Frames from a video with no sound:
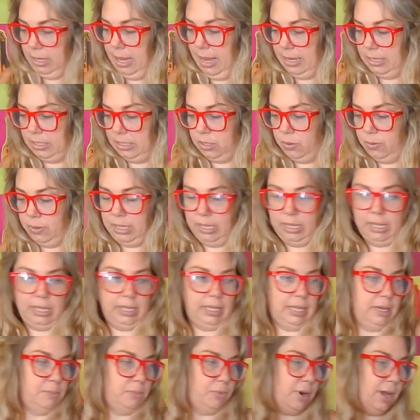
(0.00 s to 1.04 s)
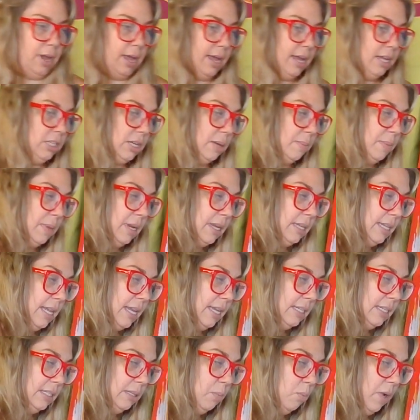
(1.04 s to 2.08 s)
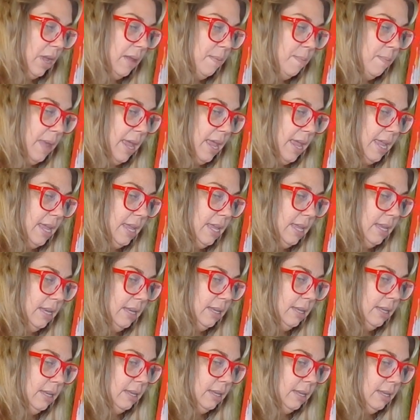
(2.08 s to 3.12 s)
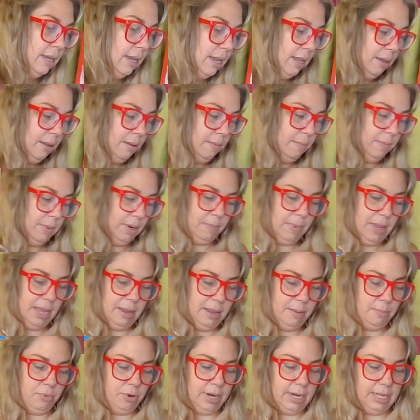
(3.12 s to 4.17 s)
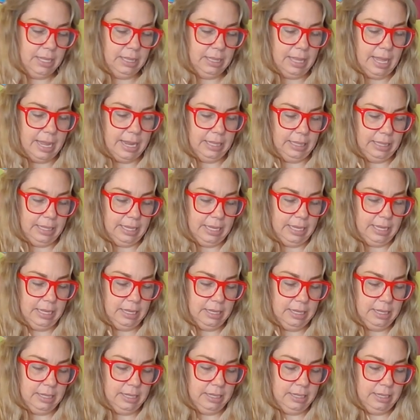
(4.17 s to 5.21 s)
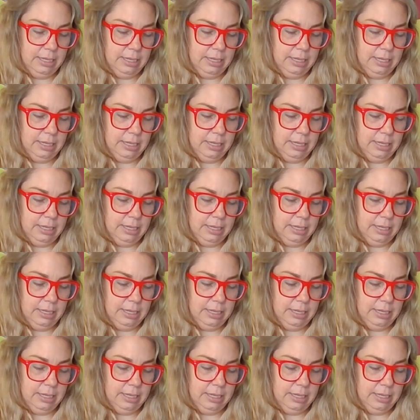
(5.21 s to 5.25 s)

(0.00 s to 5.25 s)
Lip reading: Okay, so with a clean brush, I'm going to take some white paint. I'm going to paint pretty lightly.